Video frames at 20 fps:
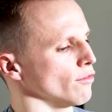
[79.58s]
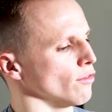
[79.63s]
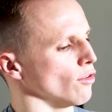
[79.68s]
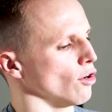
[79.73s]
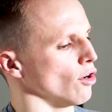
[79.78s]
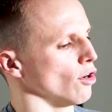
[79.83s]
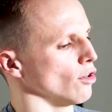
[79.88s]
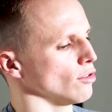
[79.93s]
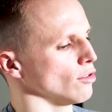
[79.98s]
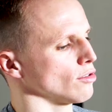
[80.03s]

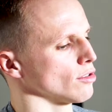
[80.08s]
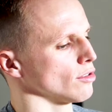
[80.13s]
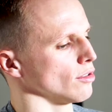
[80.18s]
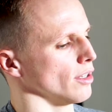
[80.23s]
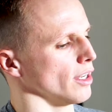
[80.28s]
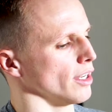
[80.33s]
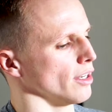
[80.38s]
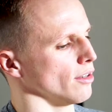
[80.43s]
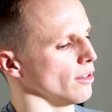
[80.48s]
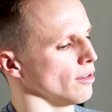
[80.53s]
thoughts, and
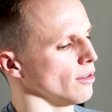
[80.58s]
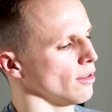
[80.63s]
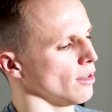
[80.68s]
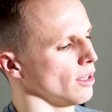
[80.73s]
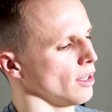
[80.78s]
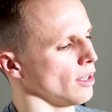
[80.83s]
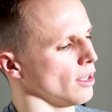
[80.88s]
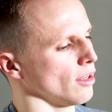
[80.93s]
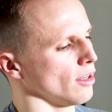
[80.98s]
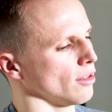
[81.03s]
then
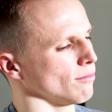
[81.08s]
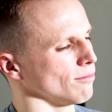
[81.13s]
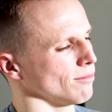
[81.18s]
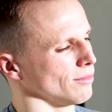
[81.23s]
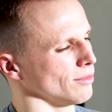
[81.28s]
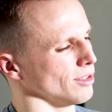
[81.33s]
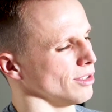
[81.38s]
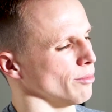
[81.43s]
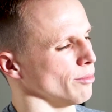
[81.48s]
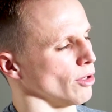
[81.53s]

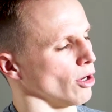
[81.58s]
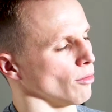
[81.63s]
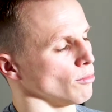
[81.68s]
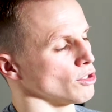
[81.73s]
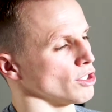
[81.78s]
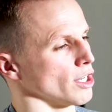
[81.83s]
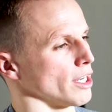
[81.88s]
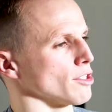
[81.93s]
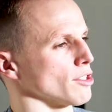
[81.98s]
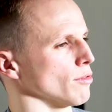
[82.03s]
you'd be
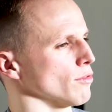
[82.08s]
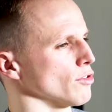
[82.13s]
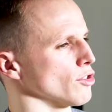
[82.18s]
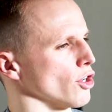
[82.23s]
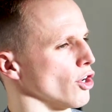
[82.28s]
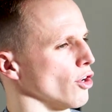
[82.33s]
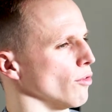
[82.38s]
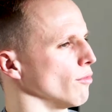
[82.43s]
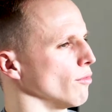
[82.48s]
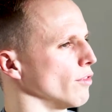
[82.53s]
obsessed with
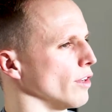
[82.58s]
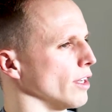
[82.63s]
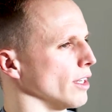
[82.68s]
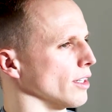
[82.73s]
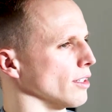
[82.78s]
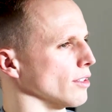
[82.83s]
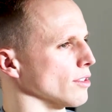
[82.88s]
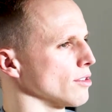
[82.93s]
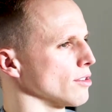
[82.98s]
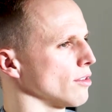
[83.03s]
certain
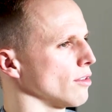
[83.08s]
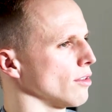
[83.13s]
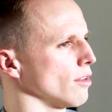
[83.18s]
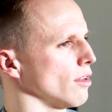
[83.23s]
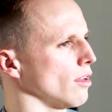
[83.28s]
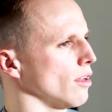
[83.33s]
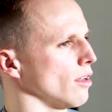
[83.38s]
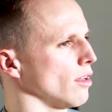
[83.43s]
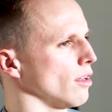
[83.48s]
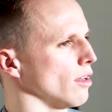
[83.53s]
things,
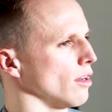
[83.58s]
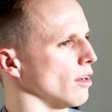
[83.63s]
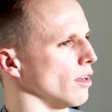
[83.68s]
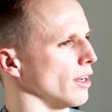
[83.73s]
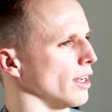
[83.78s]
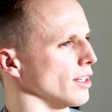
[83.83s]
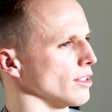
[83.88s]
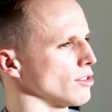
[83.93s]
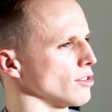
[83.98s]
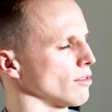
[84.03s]
and
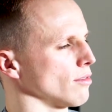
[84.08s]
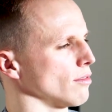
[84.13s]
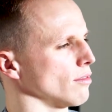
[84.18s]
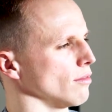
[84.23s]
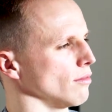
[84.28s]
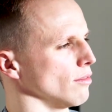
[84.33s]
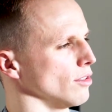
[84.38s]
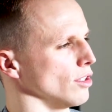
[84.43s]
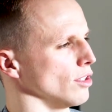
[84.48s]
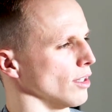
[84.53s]

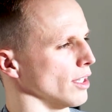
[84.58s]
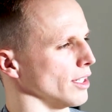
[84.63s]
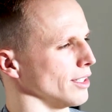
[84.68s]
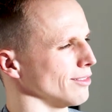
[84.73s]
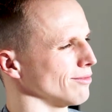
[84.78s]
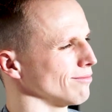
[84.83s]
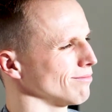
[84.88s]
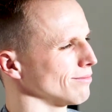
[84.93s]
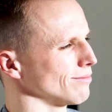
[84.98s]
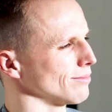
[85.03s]

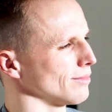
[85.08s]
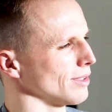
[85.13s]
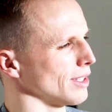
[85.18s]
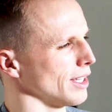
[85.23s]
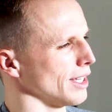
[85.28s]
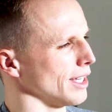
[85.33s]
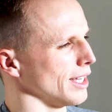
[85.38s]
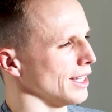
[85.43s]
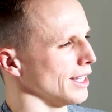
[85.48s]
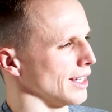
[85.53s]

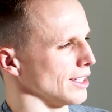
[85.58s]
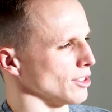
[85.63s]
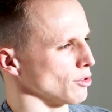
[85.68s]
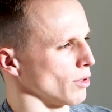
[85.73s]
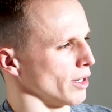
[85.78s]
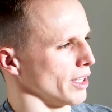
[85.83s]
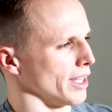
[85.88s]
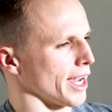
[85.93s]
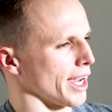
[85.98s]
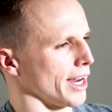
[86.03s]
that's why
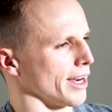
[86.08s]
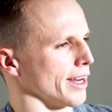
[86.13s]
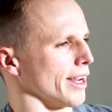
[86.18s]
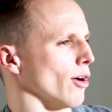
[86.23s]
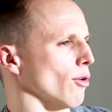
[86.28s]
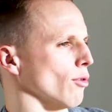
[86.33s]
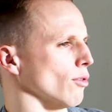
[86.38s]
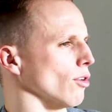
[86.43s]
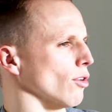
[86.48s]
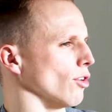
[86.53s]
you carry
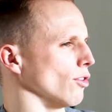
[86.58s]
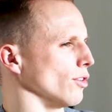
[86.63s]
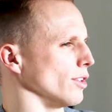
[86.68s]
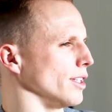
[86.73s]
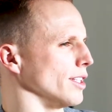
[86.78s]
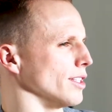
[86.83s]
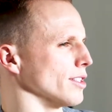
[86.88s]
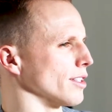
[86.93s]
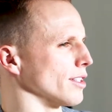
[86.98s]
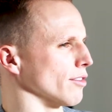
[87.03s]
out all
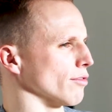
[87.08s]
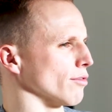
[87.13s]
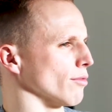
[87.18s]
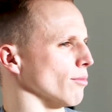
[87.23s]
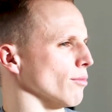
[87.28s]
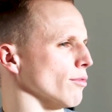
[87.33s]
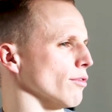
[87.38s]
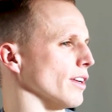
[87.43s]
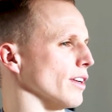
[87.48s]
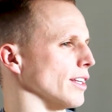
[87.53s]
these
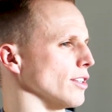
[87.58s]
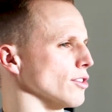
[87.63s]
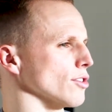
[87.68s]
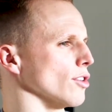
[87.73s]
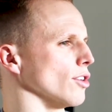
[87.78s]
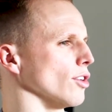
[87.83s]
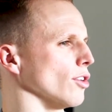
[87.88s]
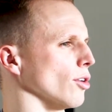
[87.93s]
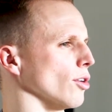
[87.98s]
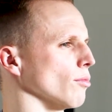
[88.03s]
different things that
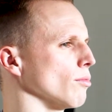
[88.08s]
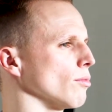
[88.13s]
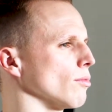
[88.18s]
you do.